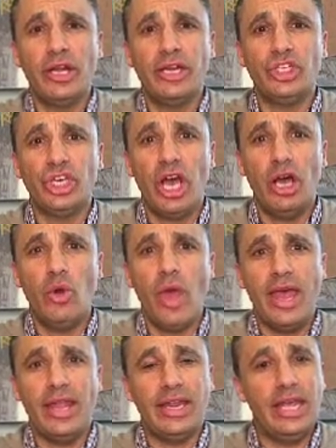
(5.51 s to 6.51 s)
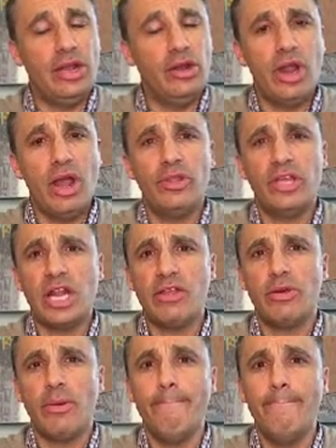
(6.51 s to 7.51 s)
& Strawn in Chicago, and here today with
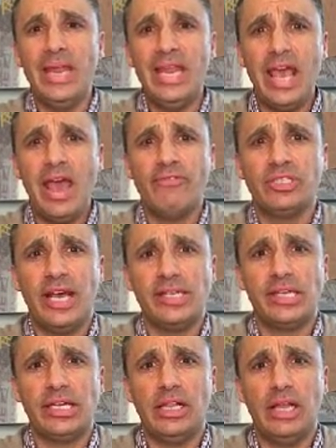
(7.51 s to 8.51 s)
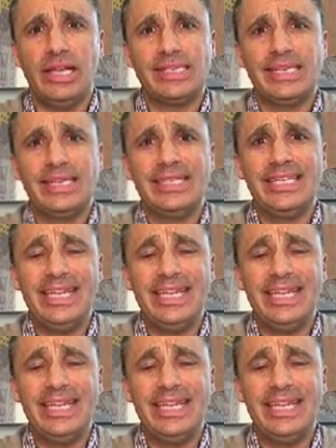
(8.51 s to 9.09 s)
another mini advertising law lesson.